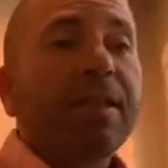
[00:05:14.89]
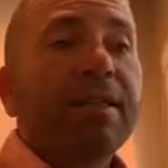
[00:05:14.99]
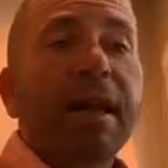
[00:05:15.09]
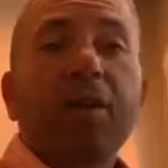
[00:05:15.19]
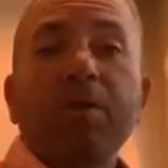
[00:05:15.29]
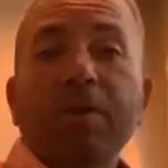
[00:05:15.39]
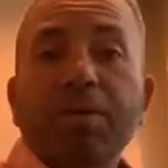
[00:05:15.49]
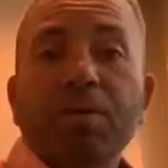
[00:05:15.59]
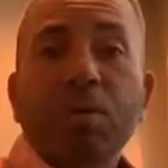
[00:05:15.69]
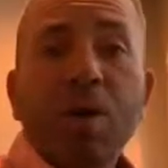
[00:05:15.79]
Now,
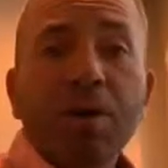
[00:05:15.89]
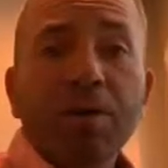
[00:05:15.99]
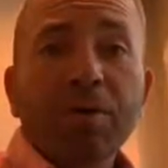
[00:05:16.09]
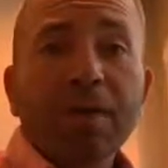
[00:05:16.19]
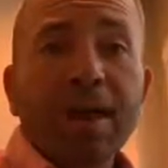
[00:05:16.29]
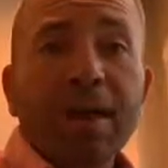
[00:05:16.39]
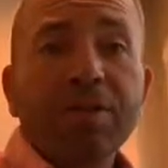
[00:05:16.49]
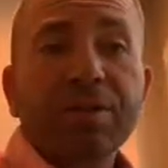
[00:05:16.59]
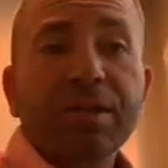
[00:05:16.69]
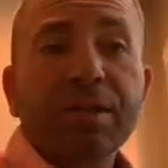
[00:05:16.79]
the water
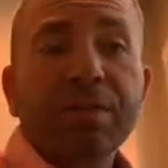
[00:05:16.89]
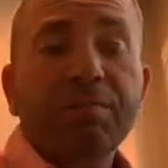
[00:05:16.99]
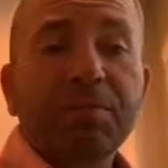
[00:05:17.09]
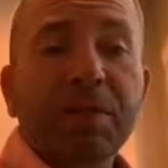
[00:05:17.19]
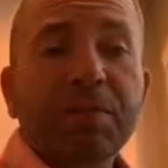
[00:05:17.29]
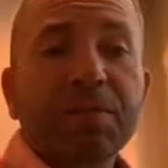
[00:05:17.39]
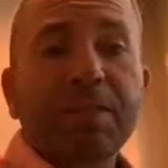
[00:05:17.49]
actually does